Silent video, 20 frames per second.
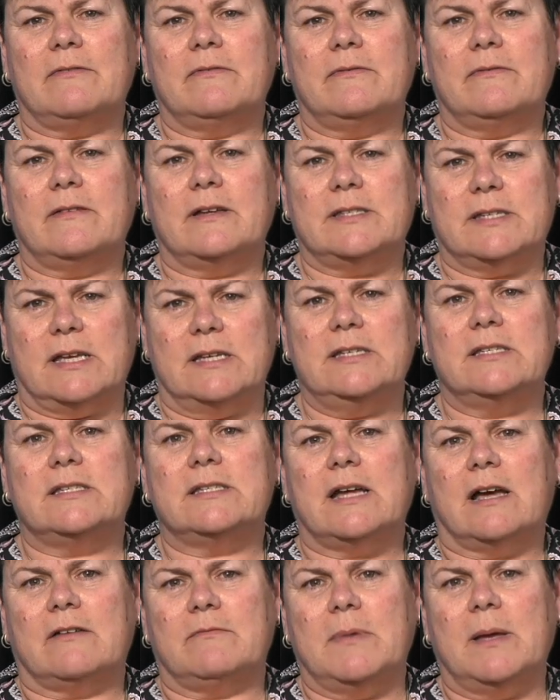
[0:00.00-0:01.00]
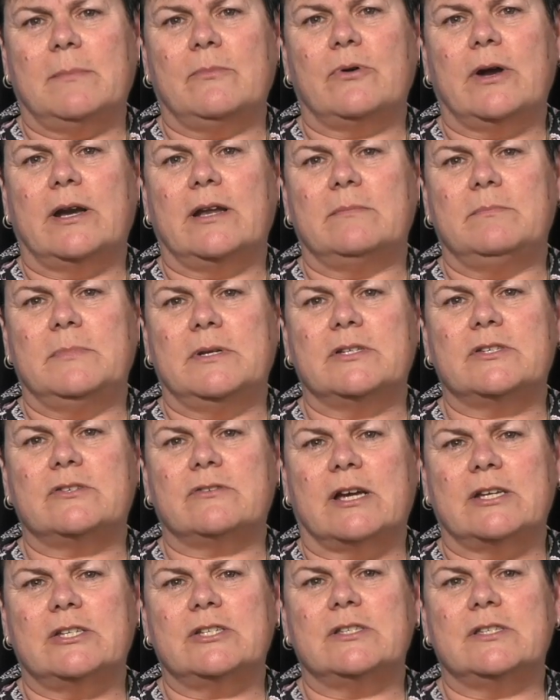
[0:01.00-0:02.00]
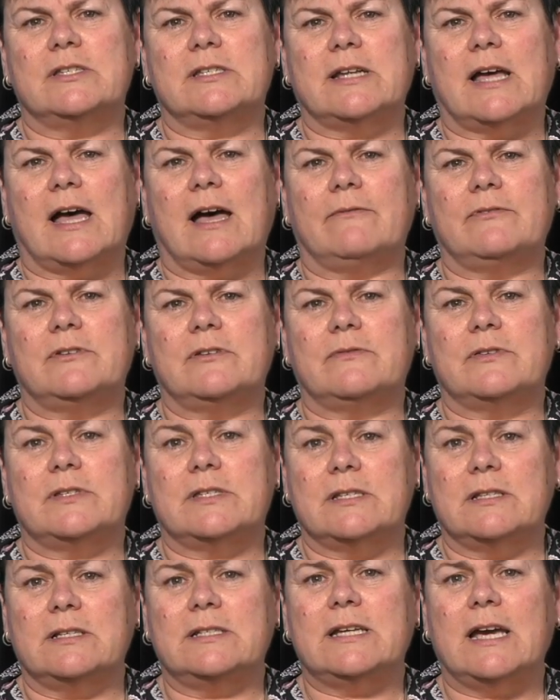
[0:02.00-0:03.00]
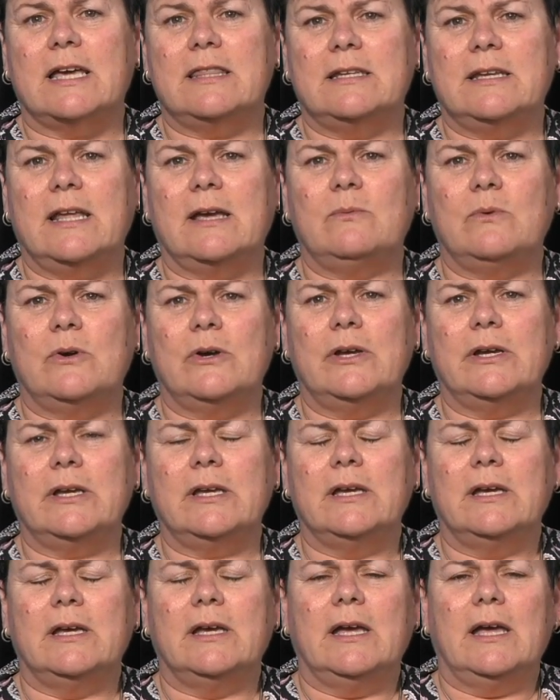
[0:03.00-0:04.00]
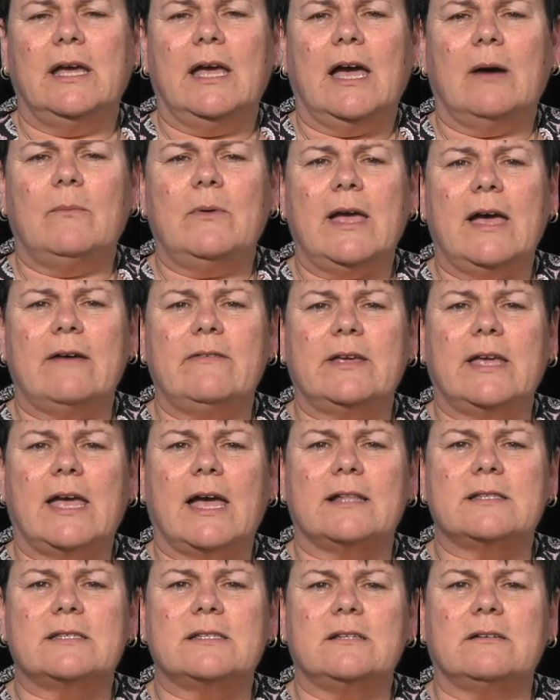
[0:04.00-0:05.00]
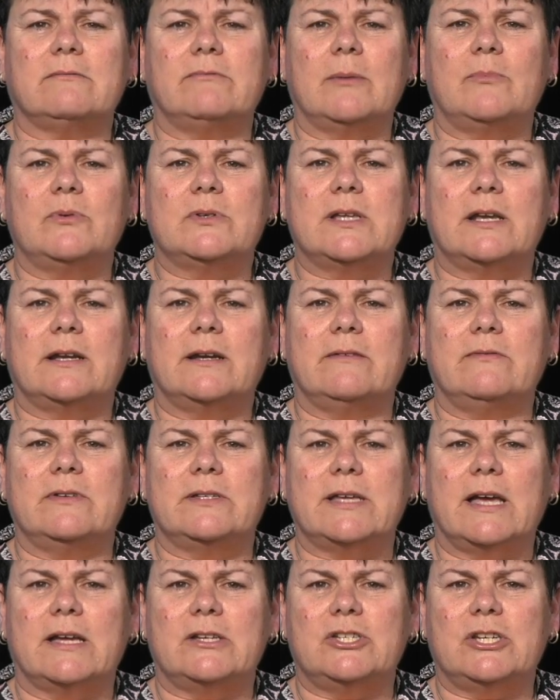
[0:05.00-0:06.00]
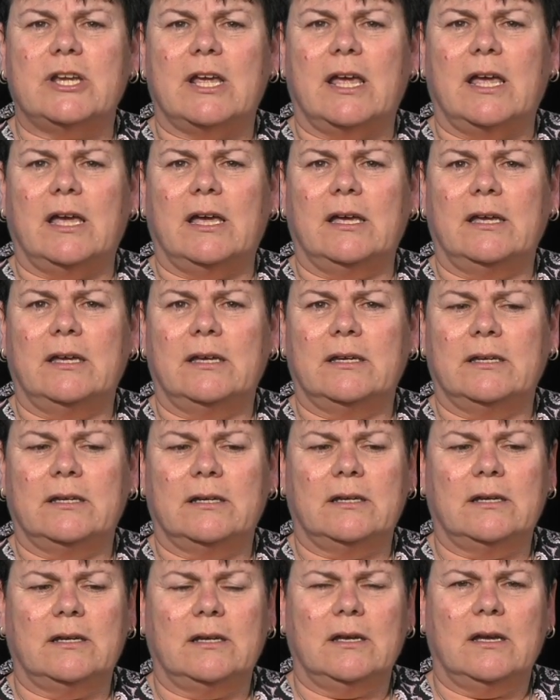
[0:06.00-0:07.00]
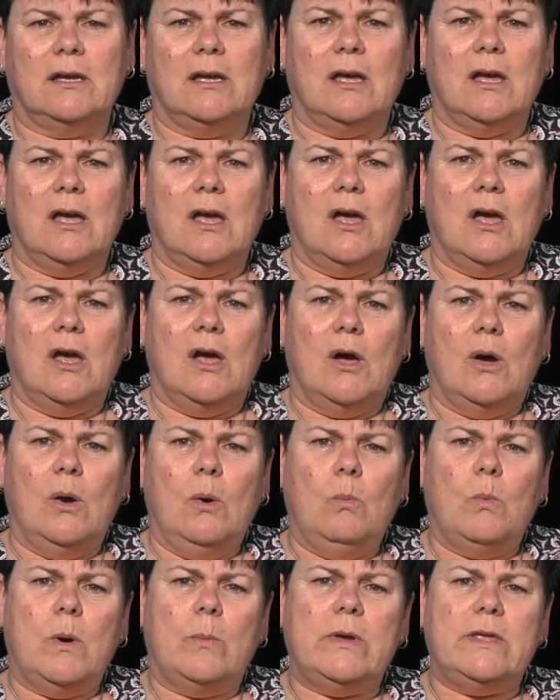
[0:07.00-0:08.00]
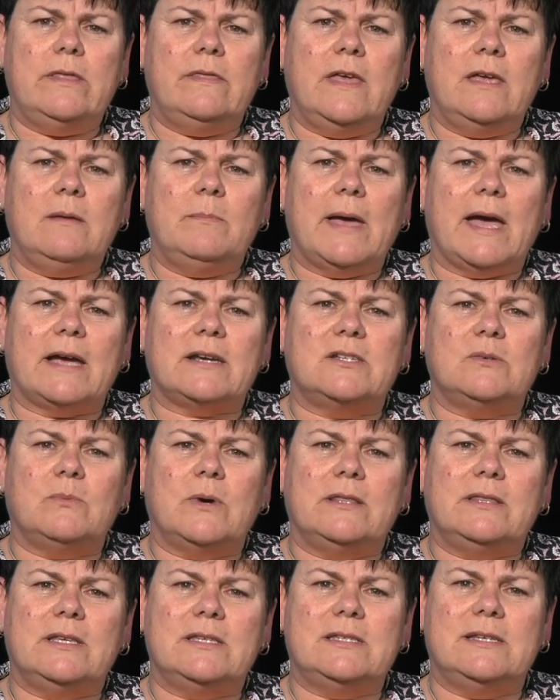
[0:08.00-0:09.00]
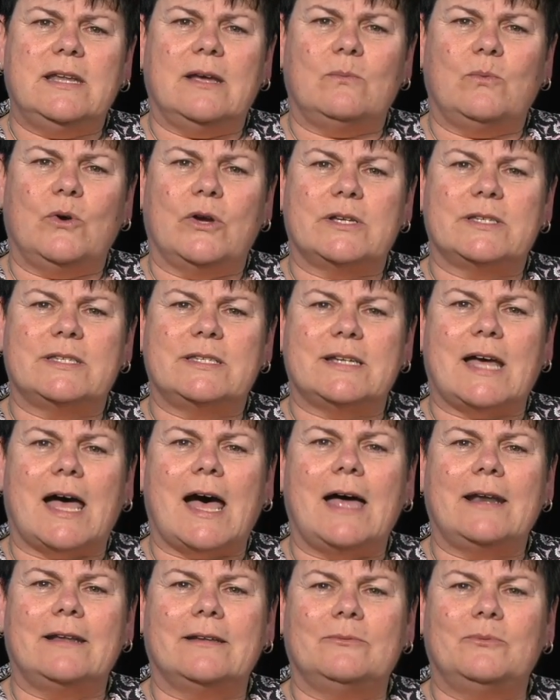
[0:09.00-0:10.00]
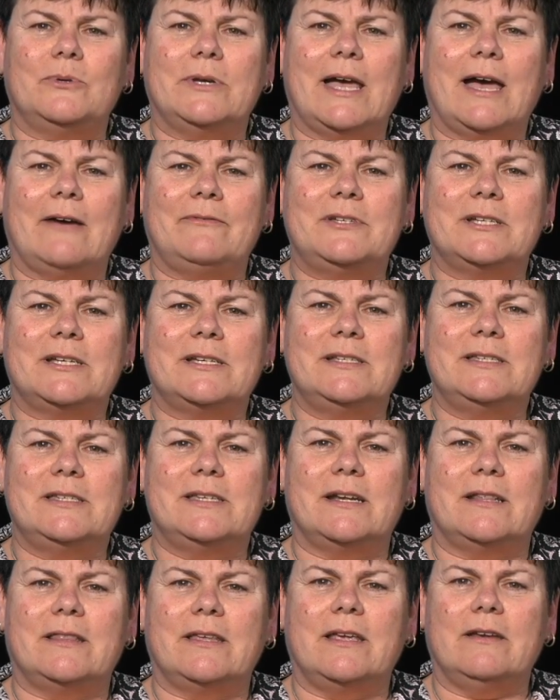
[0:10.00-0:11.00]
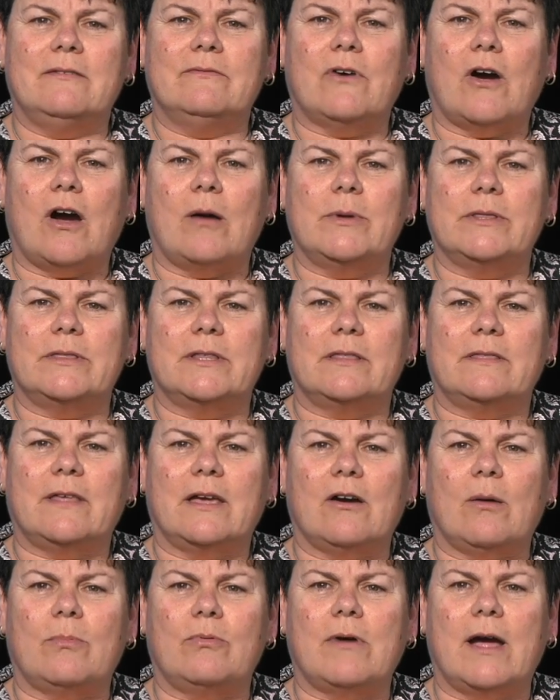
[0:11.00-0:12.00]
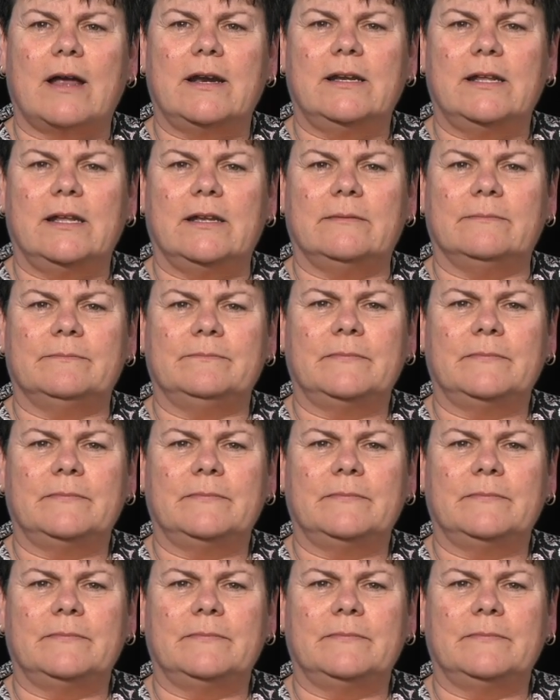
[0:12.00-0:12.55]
senior staff member and administration staff to facilitate the network, and we have a councillor representative as our chair. When we think back to when this network started, we have to consider the environment that they operated in.